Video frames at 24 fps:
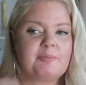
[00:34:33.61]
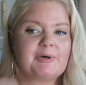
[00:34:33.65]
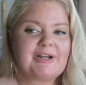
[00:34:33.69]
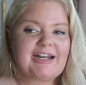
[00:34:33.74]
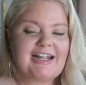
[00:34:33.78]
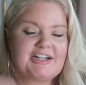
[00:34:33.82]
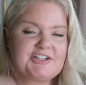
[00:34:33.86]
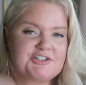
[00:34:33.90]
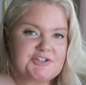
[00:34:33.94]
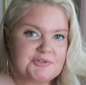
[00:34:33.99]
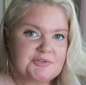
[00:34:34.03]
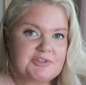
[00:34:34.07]
But
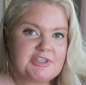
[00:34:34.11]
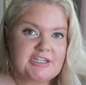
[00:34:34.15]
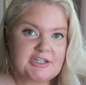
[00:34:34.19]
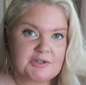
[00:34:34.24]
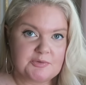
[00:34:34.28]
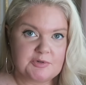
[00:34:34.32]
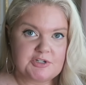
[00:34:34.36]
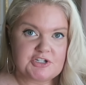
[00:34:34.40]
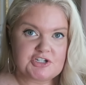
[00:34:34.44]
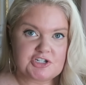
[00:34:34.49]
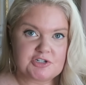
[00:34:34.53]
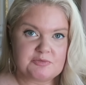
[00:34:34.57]
I do
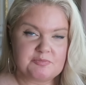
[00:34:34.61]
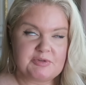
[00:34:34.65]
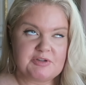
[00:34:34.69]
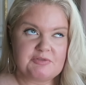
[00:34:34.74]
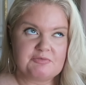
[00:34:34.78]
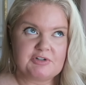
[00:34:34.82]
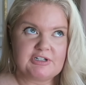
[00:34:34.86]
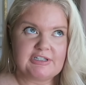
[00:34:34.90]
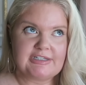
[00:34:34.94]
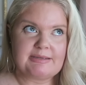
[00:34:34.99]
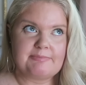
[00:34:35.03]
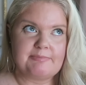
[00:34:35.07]
think we should be
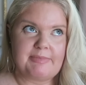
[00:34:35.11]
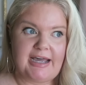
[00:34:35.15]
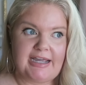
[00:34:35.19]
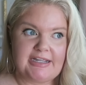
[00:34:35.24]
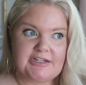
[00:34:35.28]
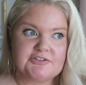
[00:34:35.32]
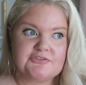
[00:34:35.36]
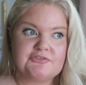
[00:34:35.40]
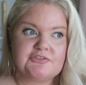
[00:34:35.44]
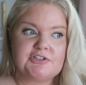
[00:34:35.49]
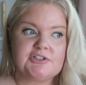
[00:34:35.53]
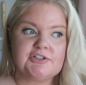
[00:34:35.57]
really
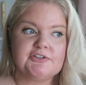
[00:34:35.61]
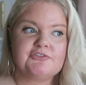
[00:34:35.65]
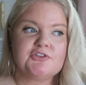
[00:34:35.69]
mindful.